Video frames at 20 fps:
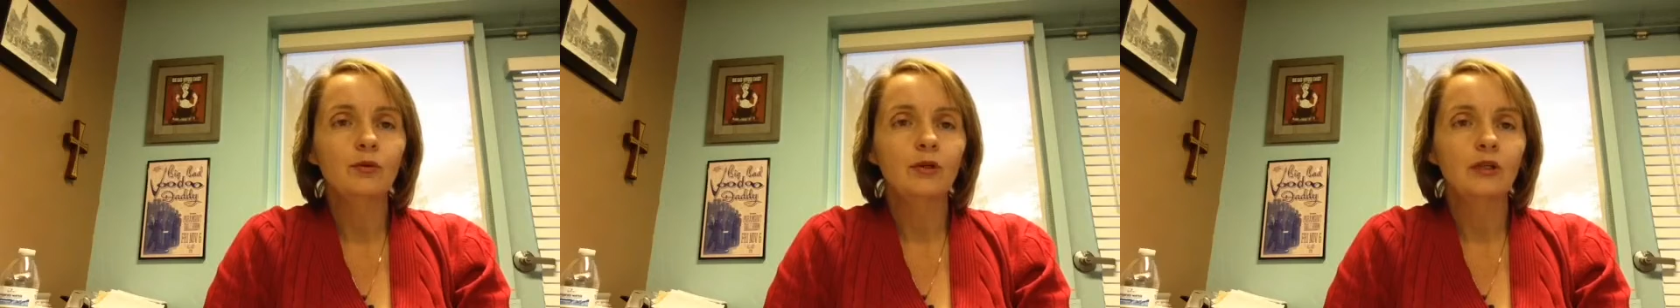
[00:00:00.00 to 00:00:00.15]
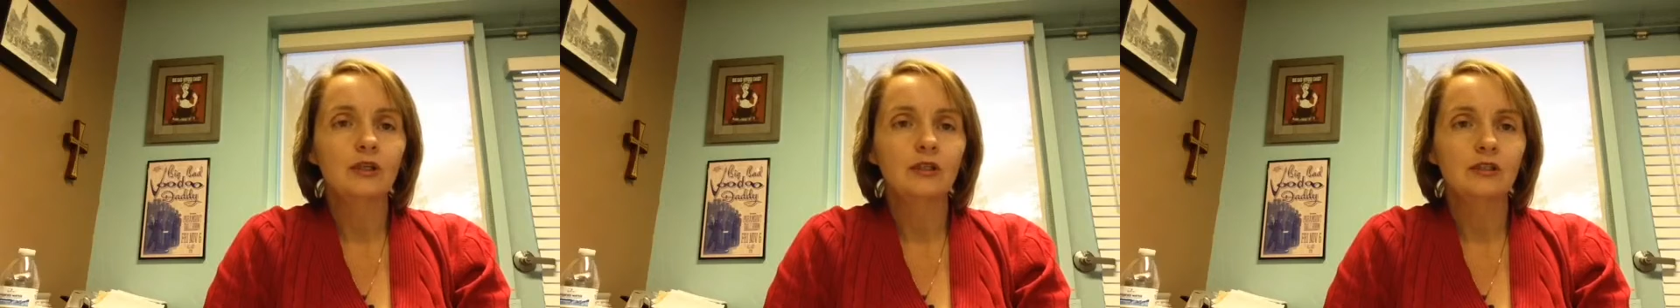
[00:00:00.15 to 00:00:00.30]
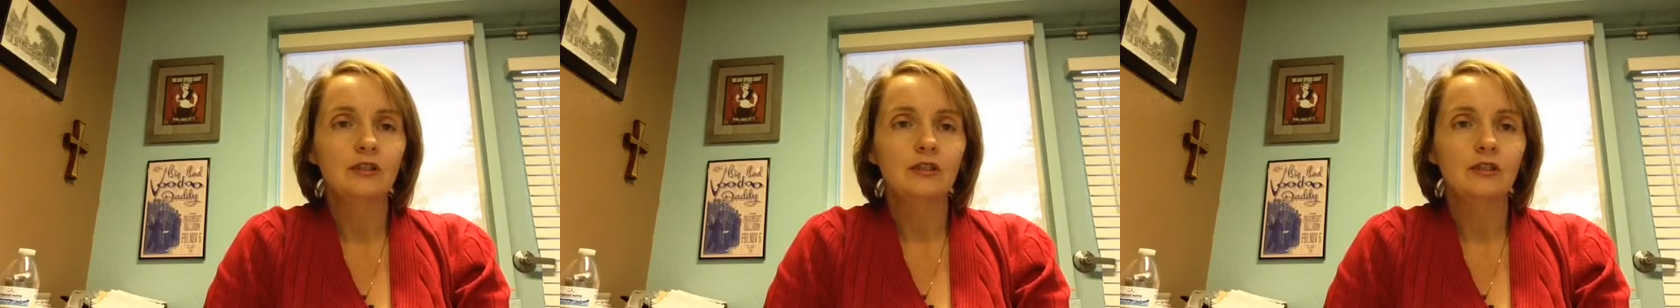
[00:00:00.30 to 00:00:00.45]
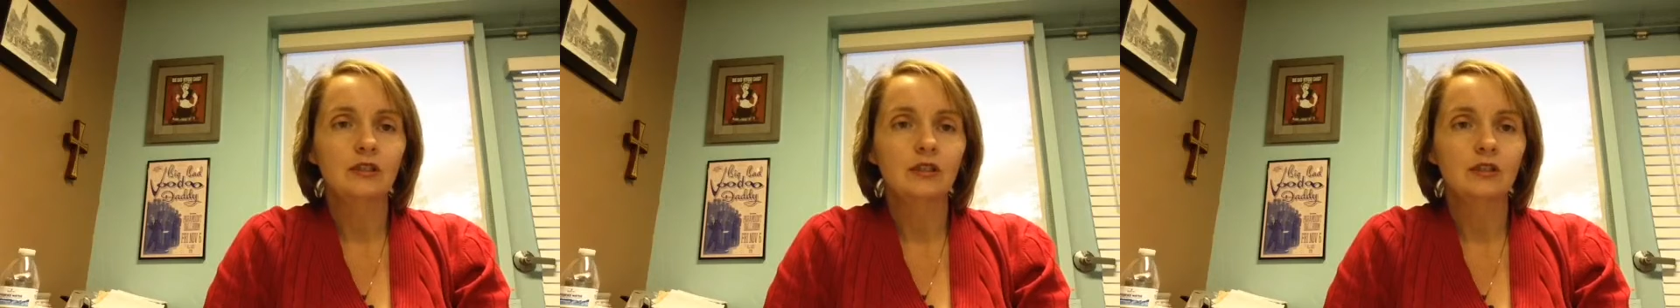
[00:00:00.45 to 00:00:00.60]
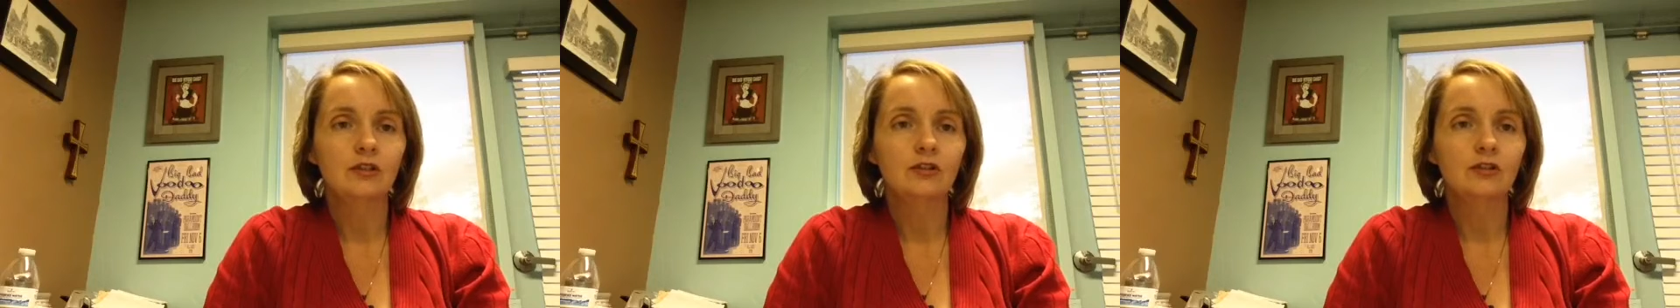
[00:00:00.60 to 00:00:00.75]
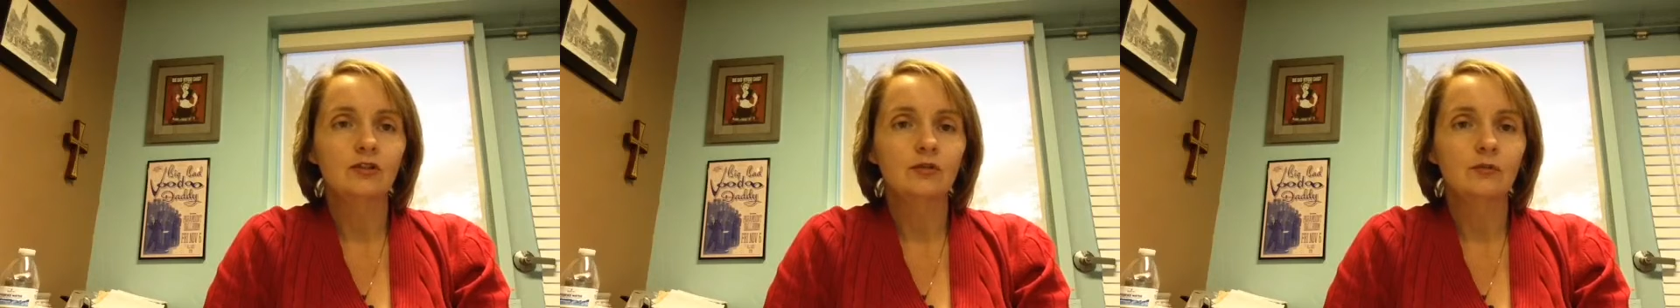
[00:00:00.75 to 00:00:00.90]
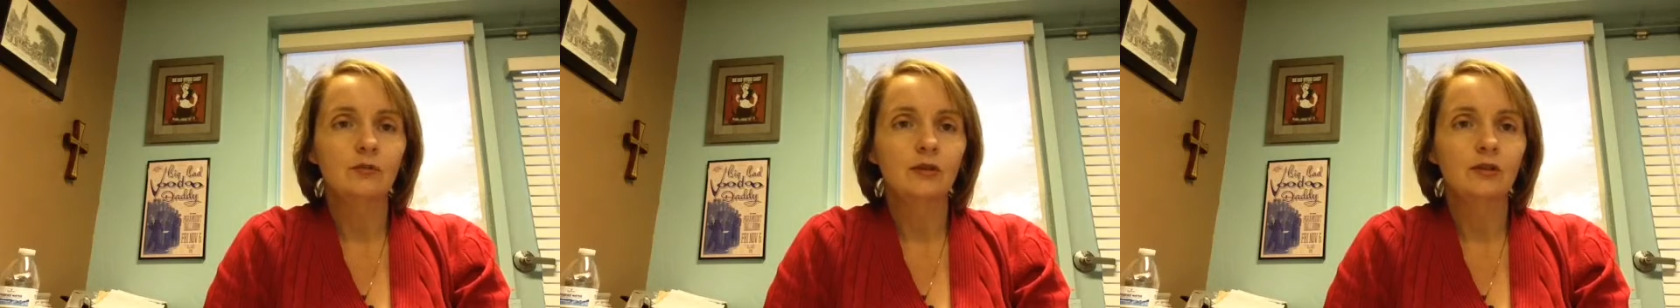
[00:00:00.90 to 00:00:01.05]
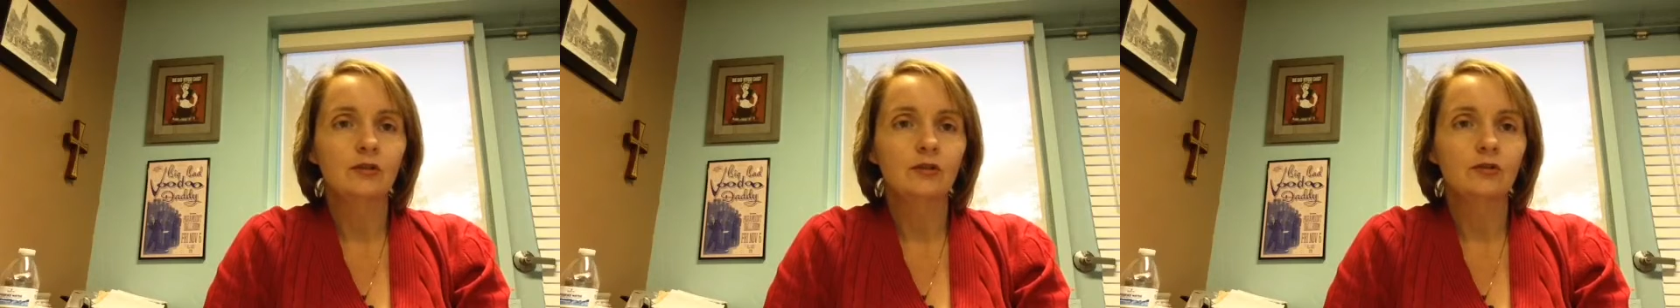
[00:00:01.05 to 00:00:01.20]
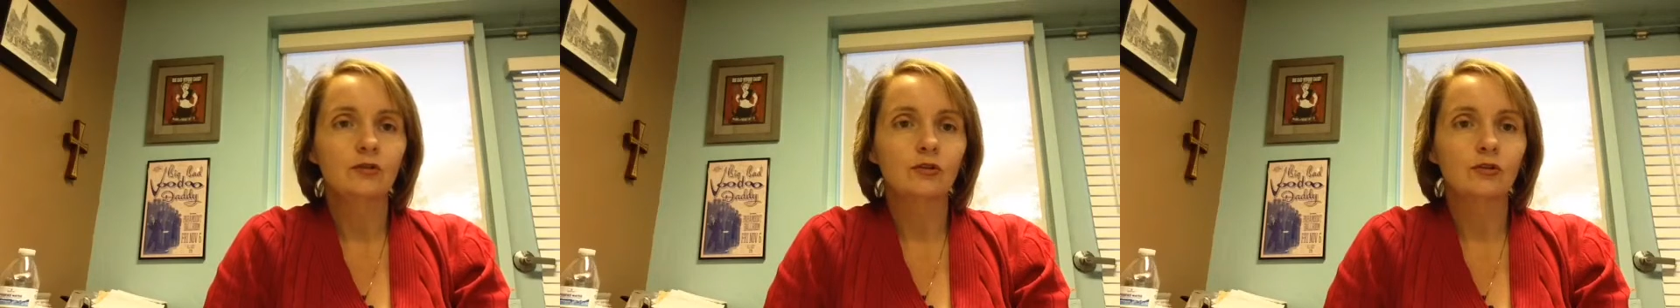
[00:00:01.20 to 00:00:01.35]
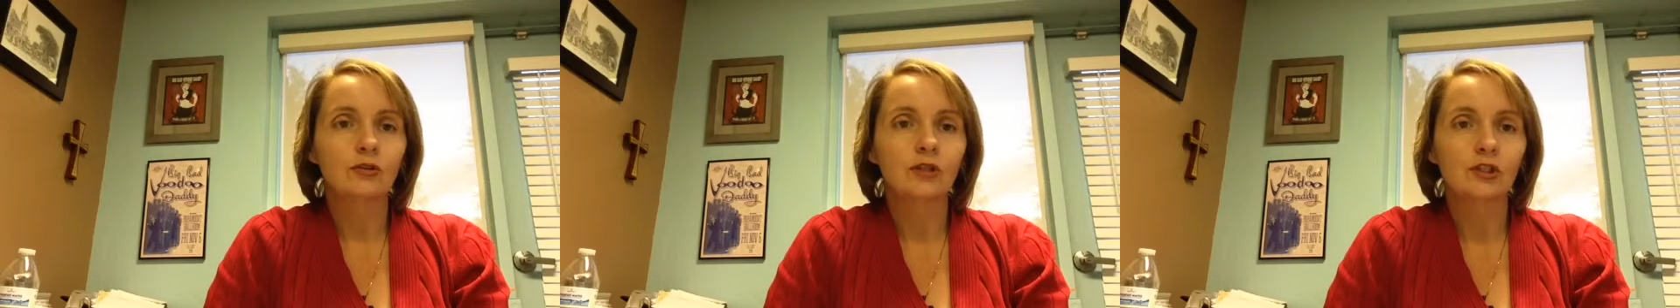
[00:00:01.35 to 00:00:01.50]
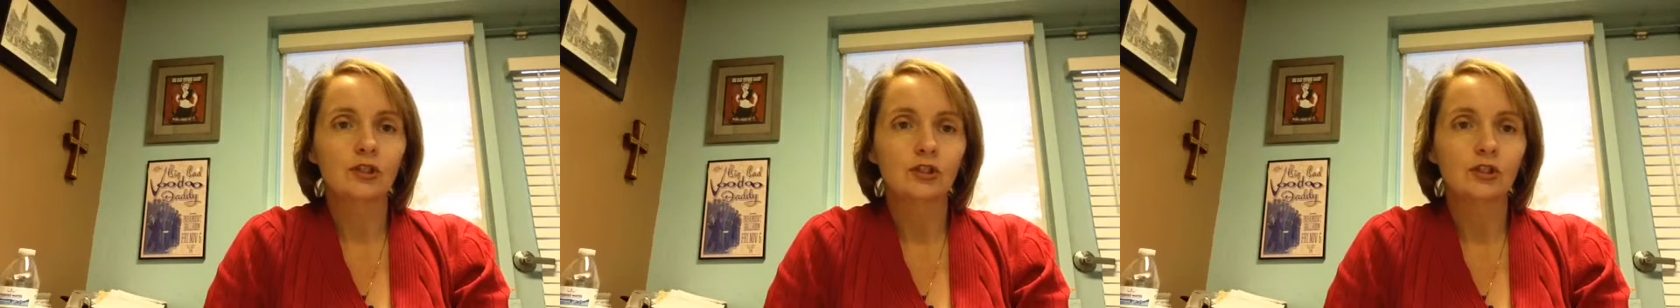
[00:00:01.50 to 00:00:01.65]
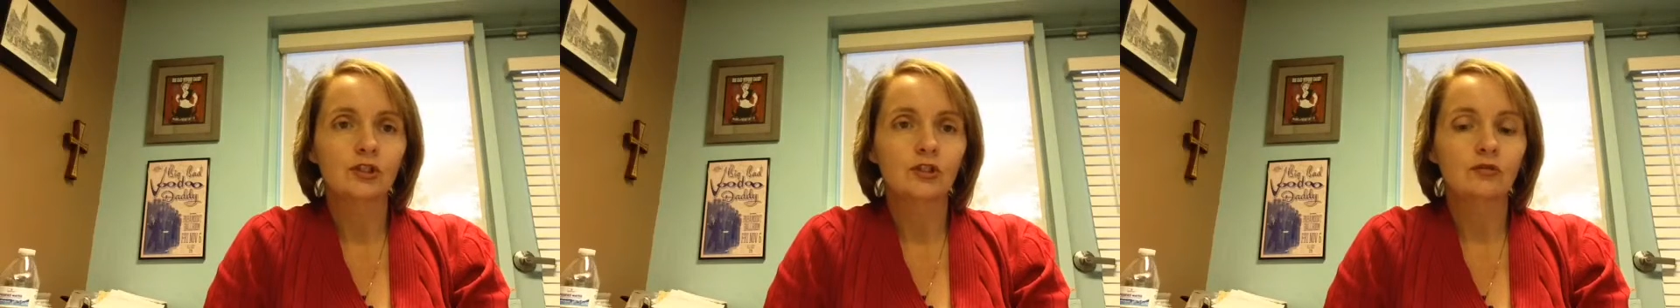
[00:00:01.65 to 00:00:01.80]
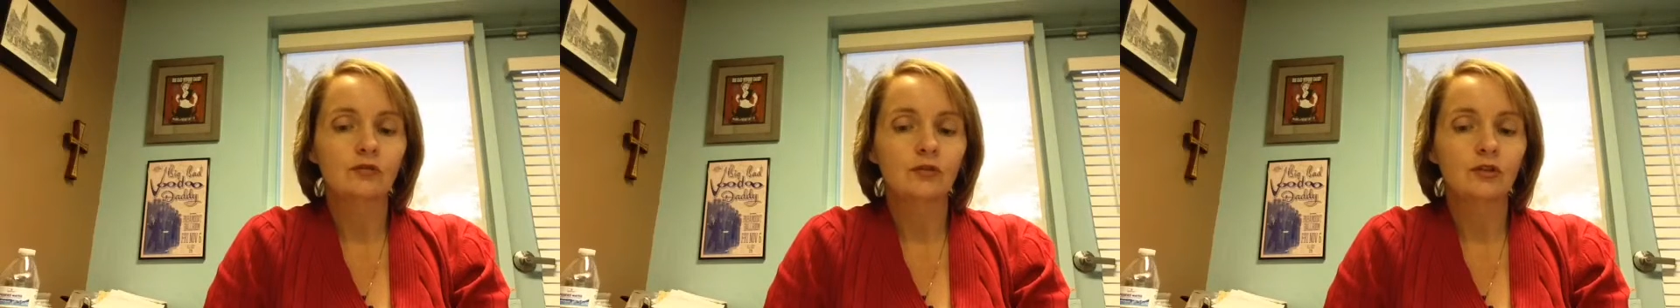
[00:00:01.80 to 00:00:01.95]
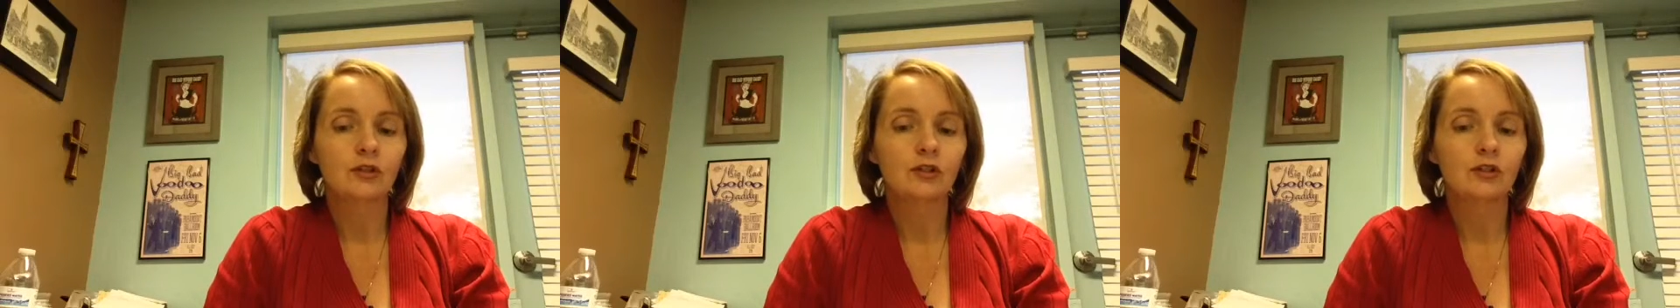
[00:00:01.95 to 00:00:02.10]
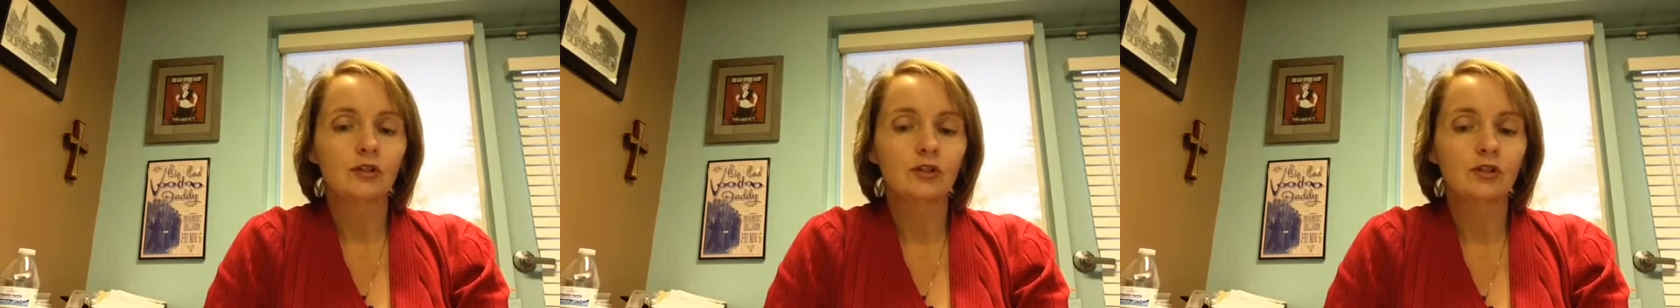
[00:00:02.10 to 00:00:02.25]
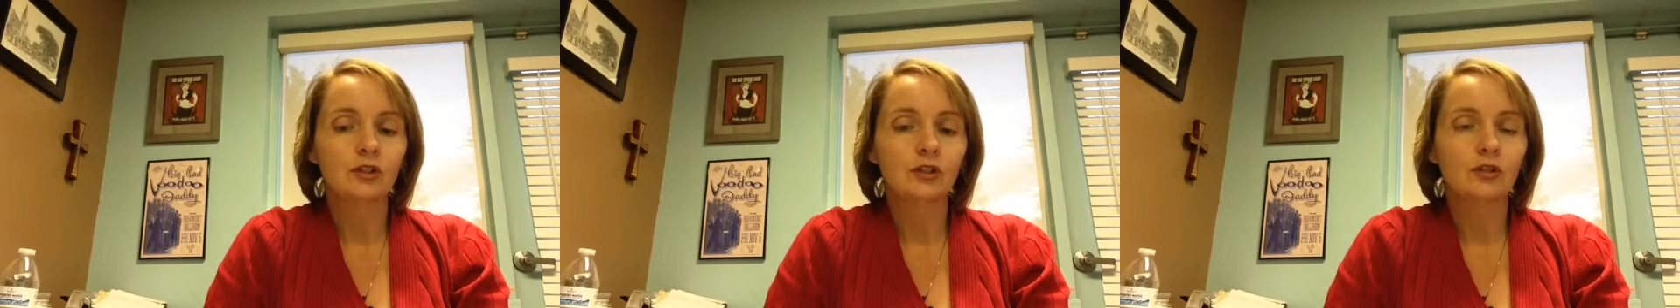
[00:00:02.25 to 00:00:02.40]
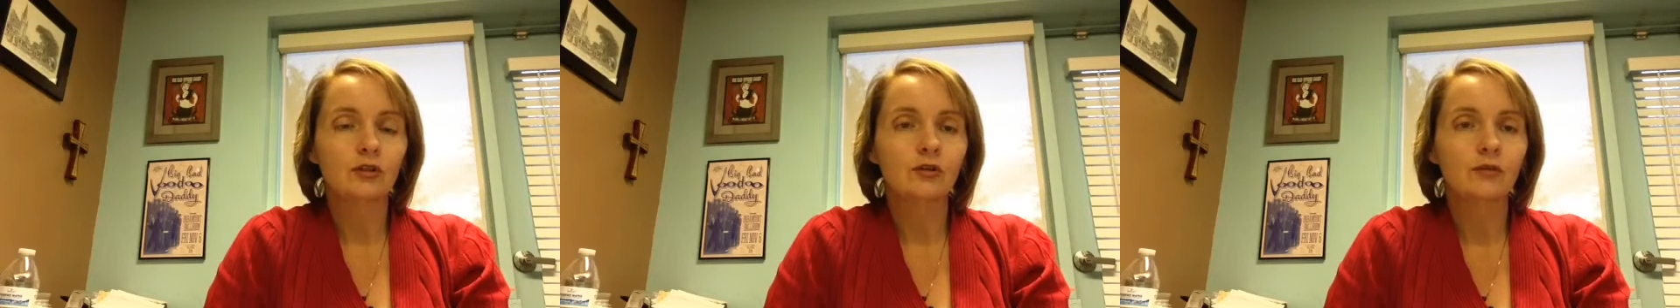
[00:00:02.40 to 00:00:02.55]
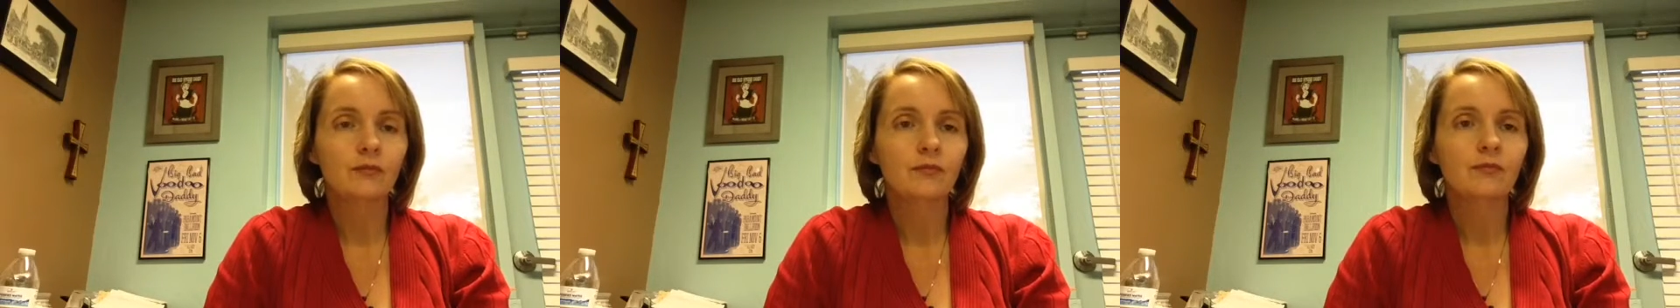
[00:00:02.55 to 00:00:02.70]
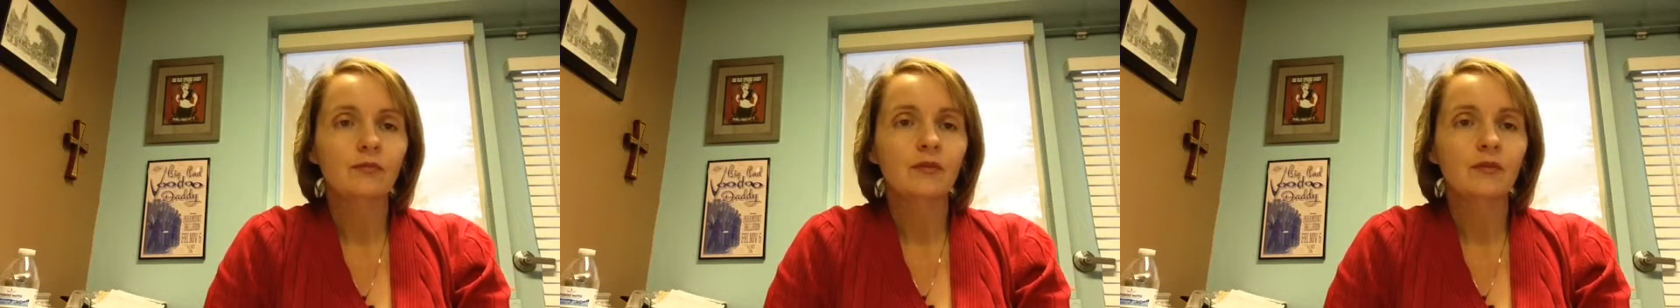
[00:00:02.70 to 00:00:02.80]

18th to make your donations for this year.